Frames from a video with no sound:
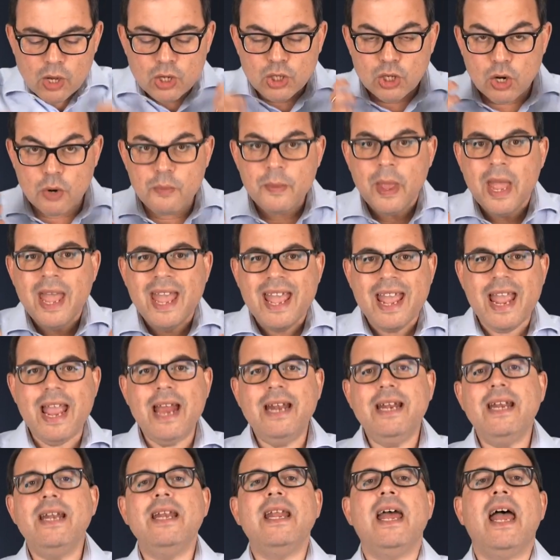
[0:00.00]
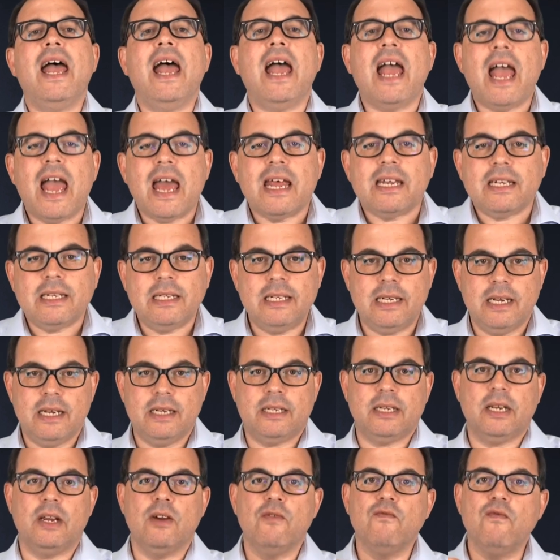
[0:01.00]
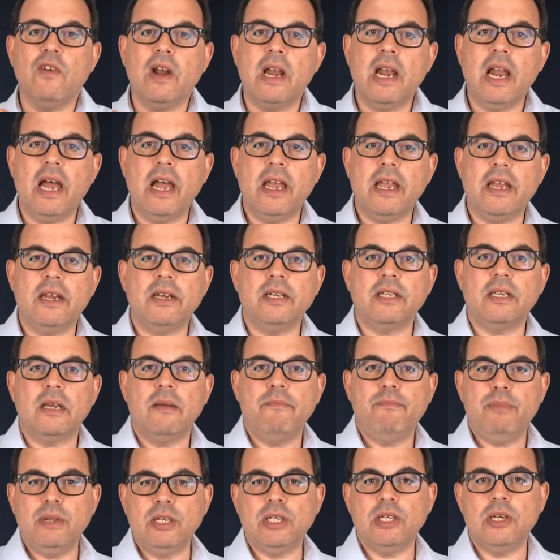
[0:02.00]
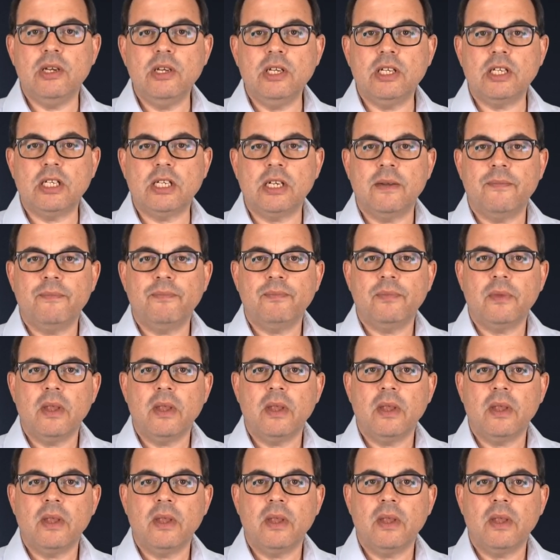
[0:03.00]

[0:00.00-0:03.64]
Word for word: So, in an asset reliant business,